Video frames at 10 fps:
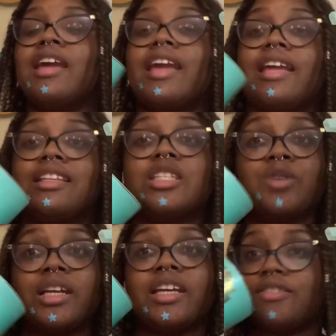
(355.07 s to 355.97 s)
And this is
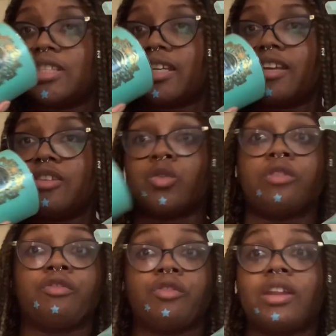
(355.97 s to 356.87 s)
what it gives. It gives
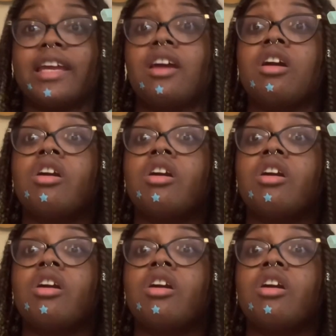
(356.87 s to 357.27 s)
like